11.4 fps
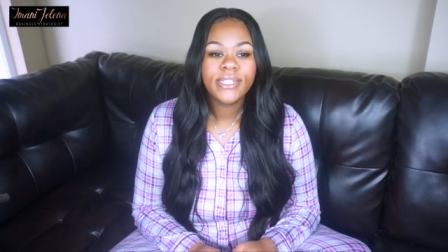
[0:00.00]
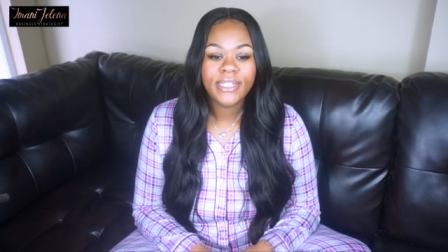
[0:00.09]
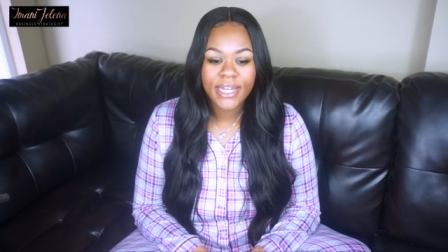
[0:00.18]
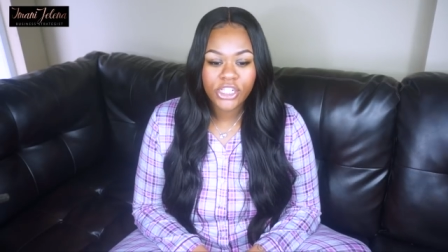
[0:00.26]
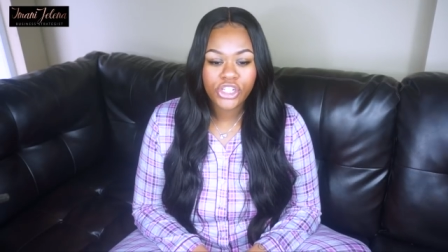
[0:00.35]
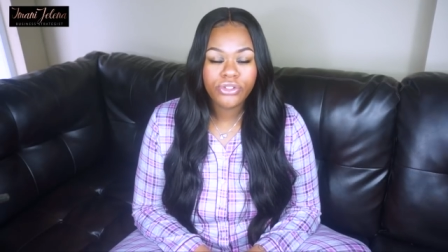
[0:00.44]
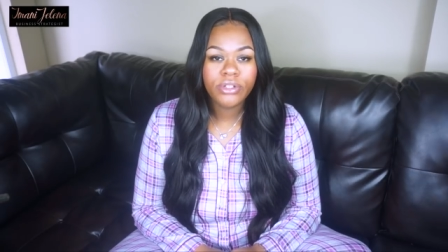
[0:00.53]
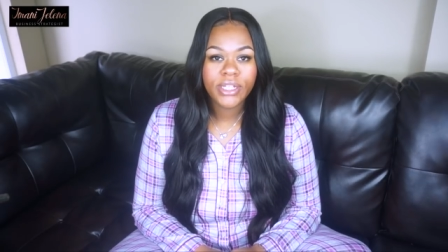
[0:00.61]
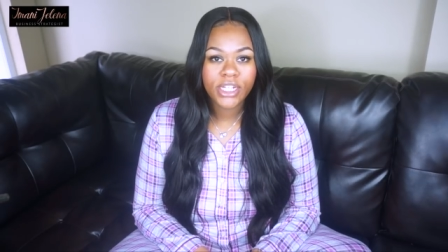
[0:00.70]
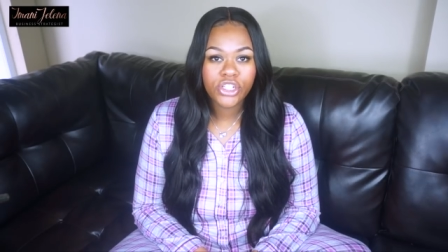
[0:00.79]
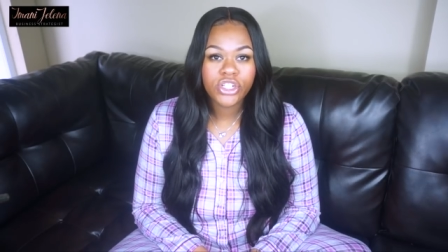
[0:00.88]
Get
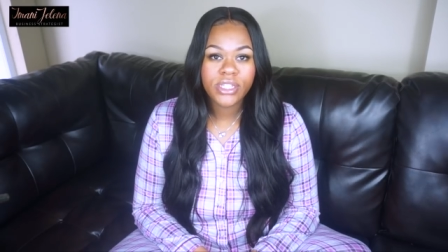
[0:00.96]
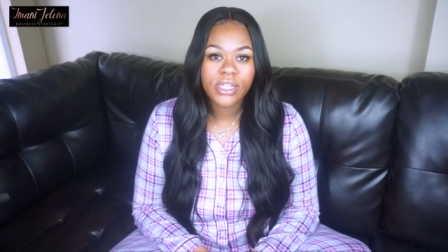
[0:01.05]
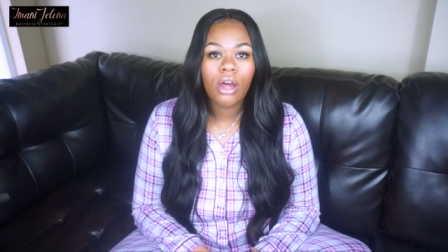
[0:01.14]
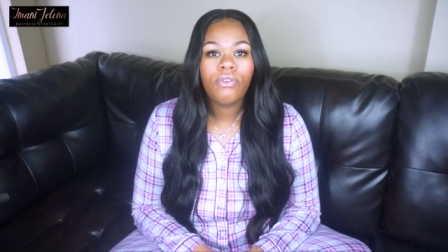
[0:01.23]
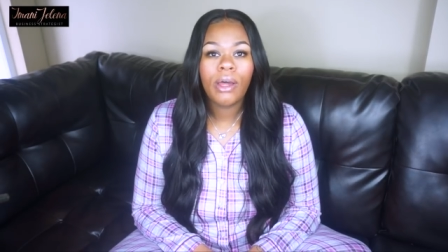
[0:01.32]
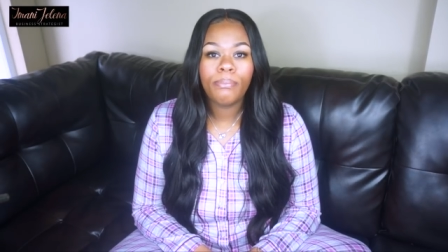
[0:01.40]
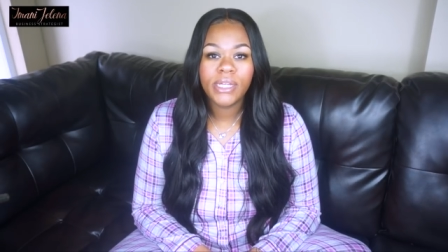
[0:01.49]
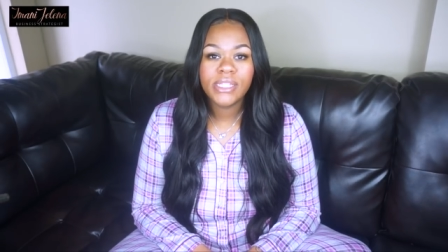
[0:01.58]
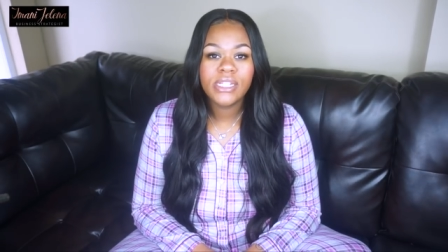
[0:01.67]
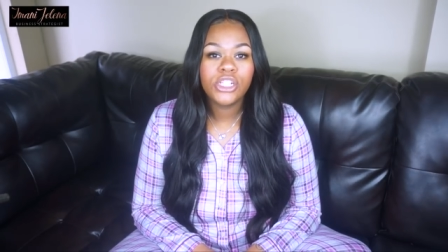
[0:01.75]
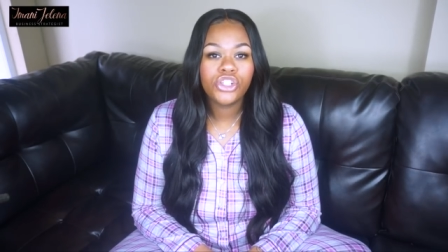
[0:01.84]
you get yourself a
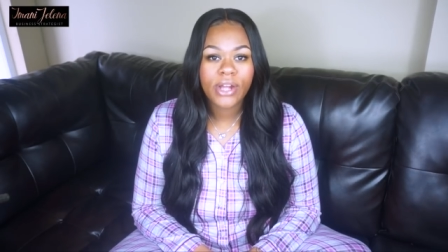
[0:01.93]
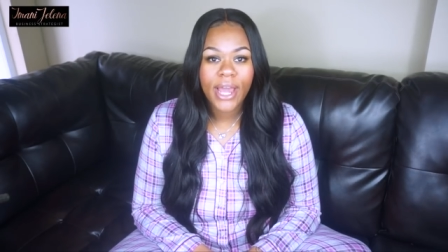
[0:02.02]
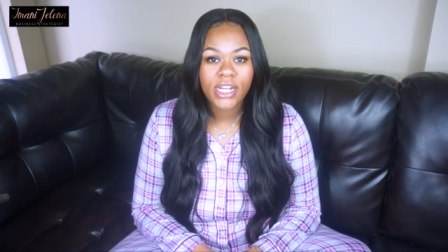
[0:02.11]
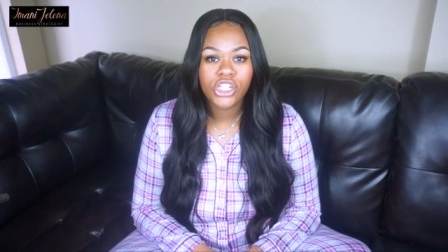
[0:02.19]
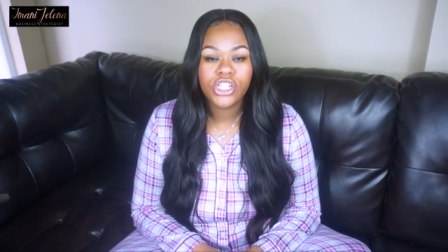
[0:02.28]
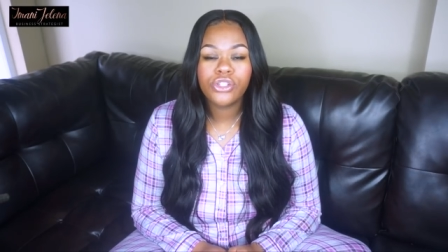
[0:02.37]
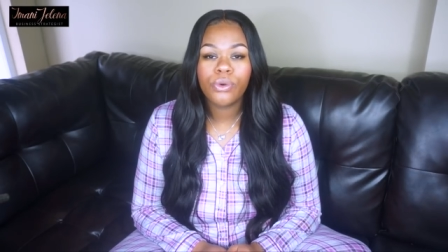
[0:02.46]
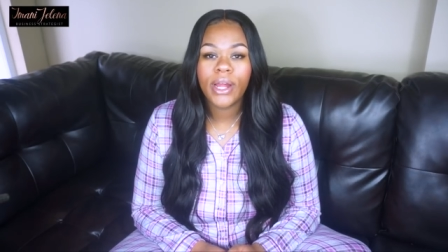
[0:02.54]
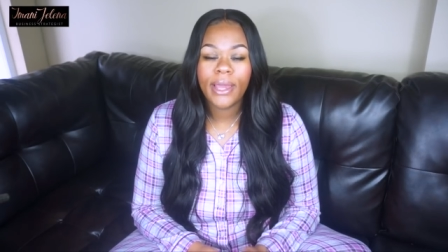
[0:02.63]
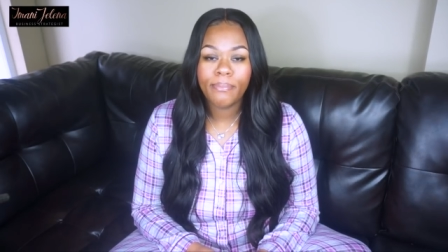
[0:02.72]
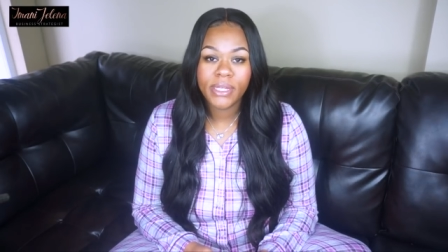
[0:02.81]
business strategist
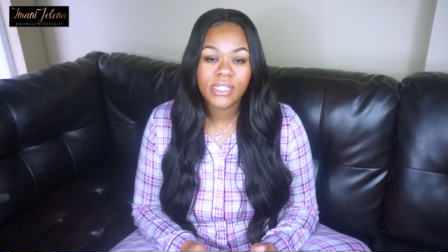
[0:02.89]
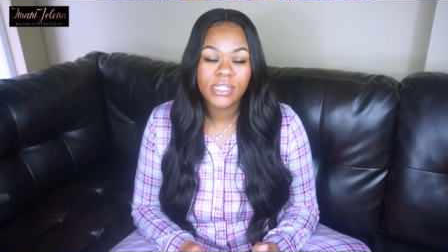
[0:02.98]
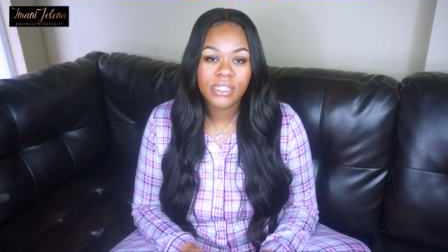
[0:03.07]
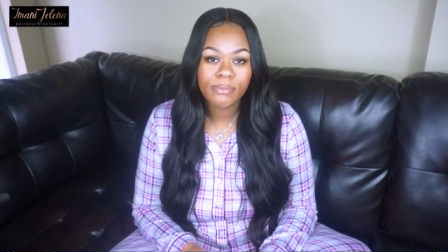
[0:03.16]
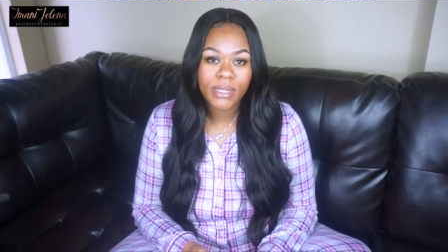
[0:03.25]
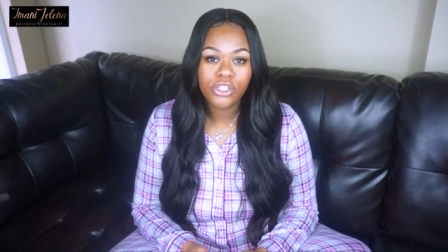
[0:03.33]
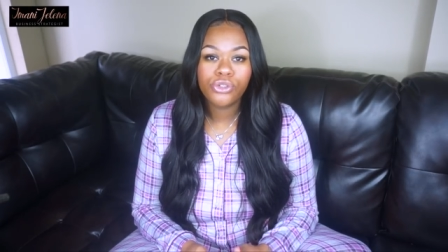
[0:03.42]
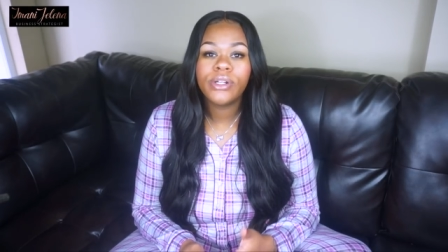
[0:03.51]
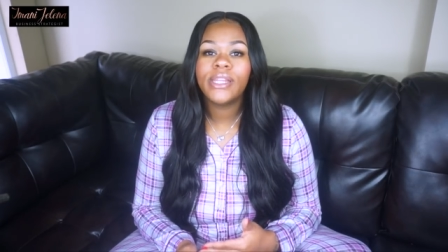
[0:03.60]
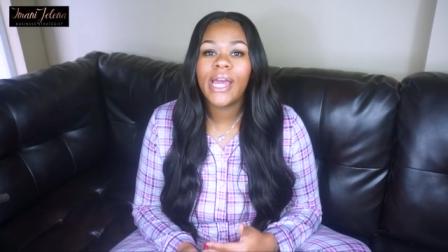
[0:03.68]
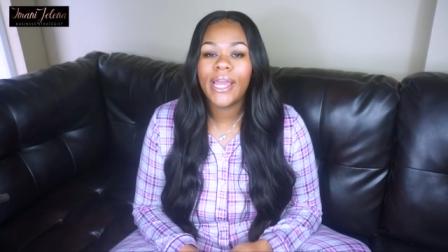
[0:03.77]
or a business
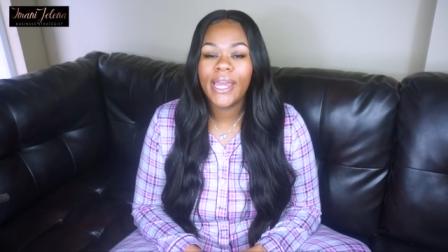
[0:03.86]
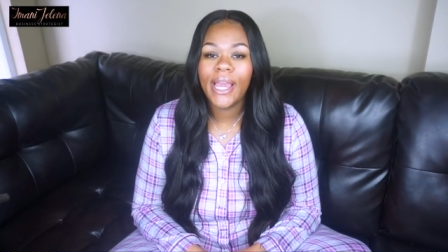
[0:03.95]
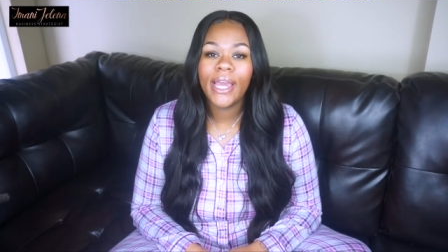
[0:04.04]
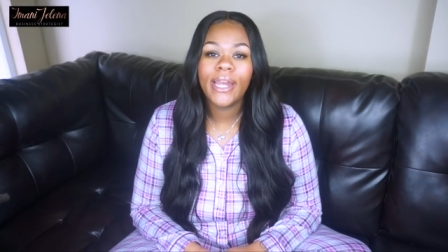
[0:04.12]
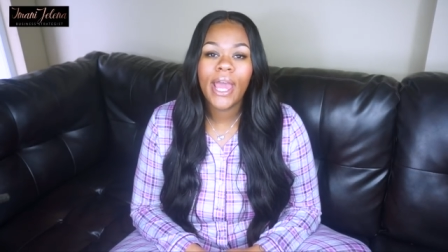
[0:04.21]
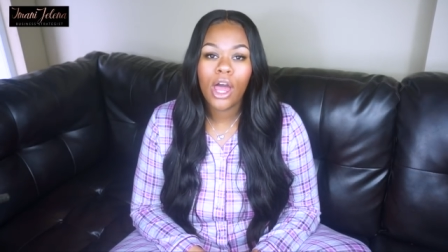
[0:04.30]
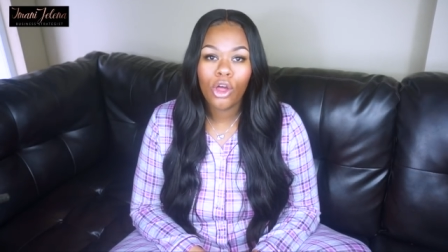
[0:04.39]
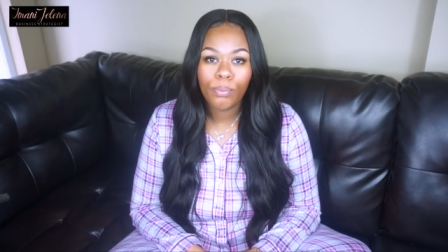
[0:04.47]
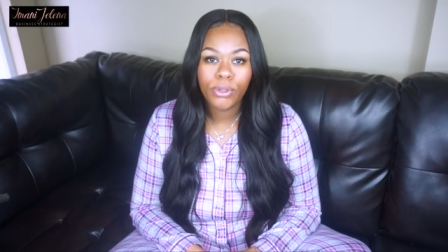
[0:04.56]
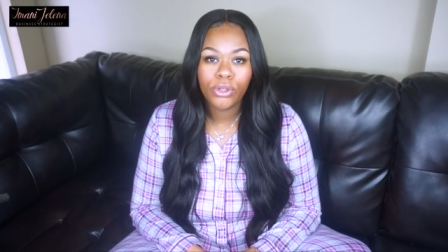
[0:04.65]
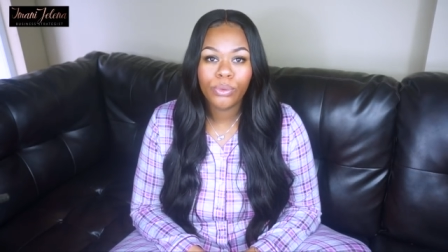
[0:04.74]
mentor that can
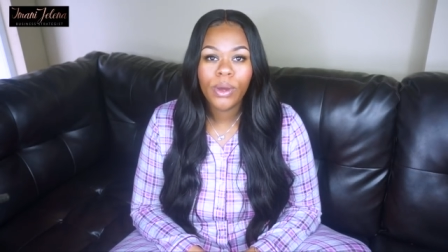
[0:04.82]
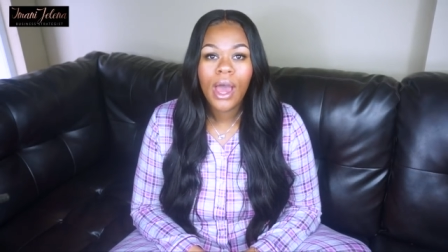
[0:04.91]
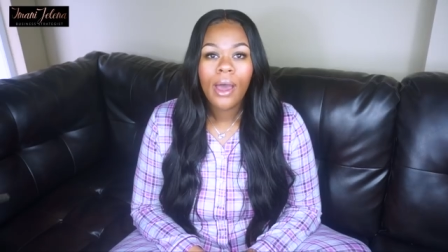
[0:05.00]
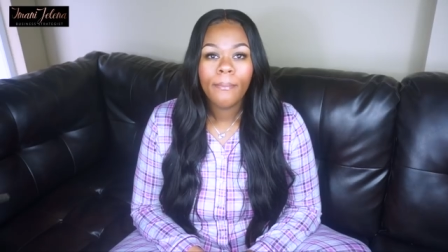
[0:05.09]
help you